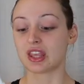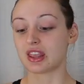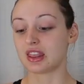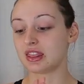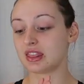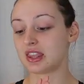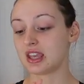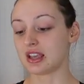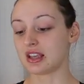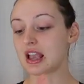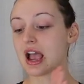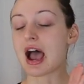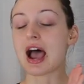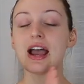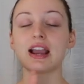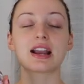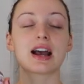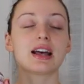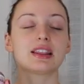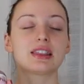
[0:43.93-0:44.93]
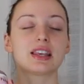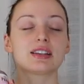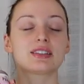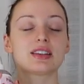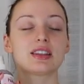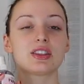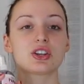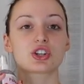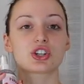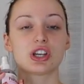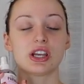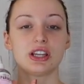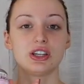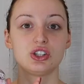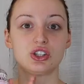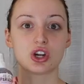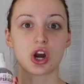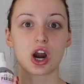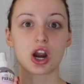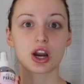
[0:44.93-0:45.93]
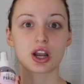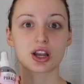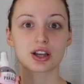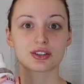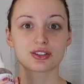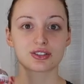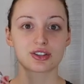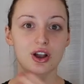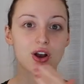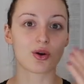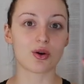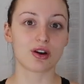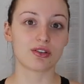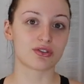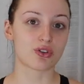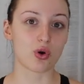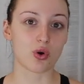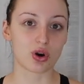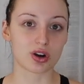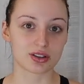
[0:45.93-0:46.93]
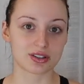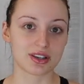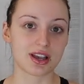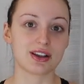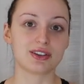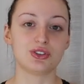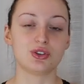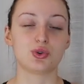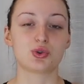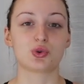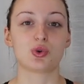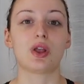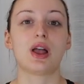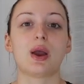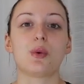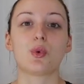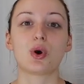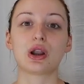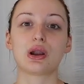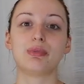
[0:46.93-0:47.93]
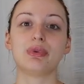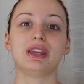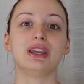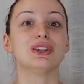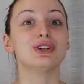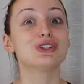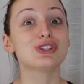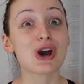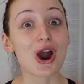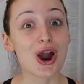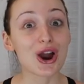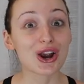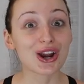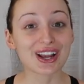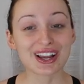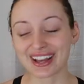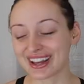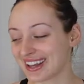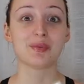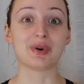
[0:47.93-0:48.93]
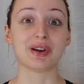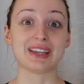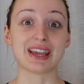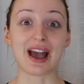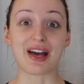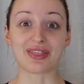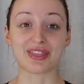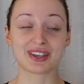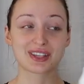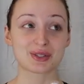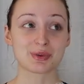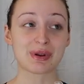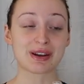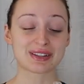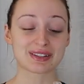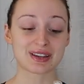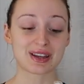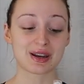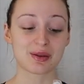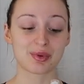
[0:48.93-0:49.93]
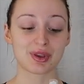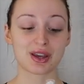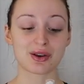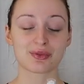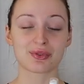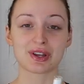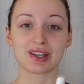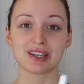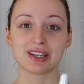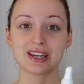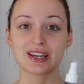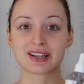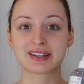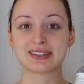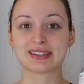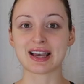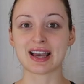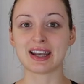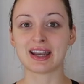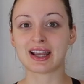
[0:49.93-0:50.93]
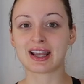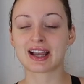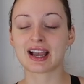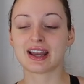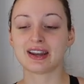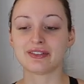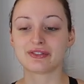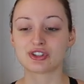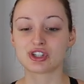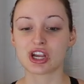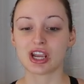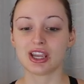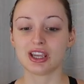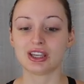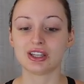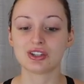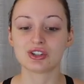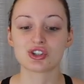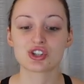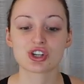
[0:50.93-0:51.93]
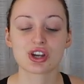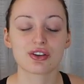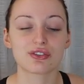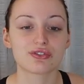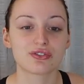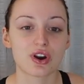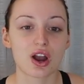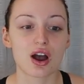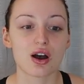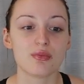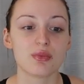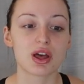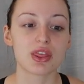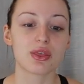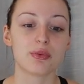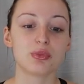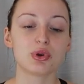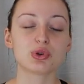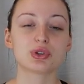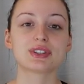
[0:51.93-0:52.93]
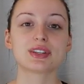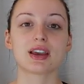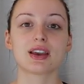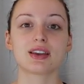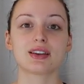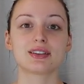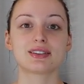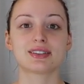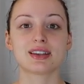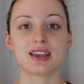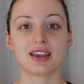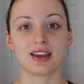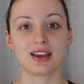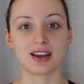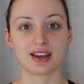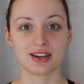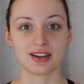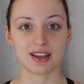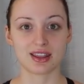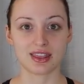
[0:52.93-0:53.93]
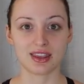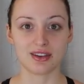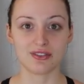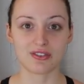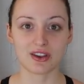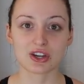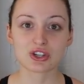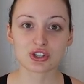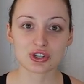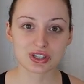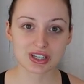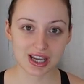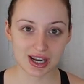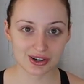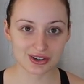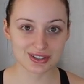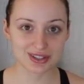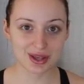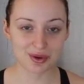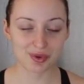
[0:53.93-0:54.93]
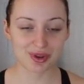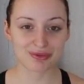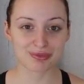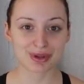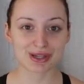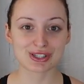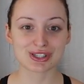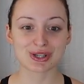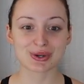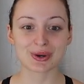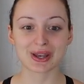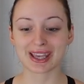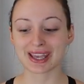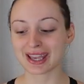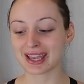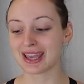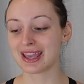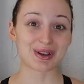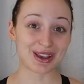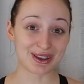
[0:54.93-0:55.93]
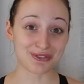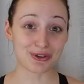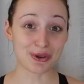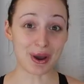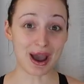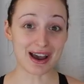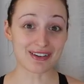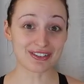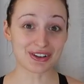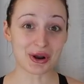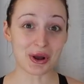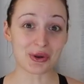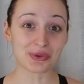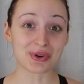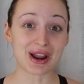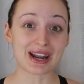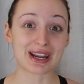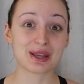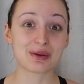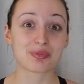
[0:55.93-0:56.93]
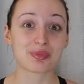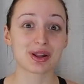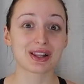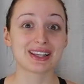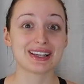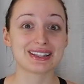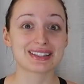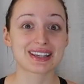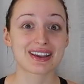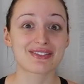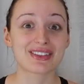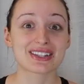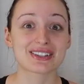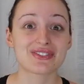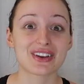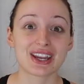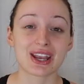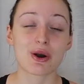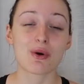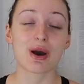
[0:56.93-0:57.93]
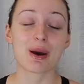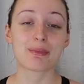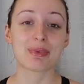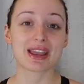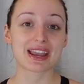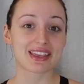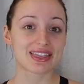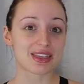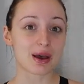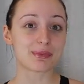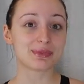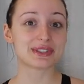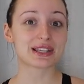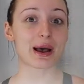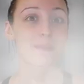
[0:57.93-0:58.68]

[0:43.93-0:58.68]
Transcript: that I got this in the shade dark so of course as usual I want to be dark but yeah this one is going to be a really exciting kind of change from the mousses and the facial tanners that we've been doing so if you haven't already please give this video a big thumbs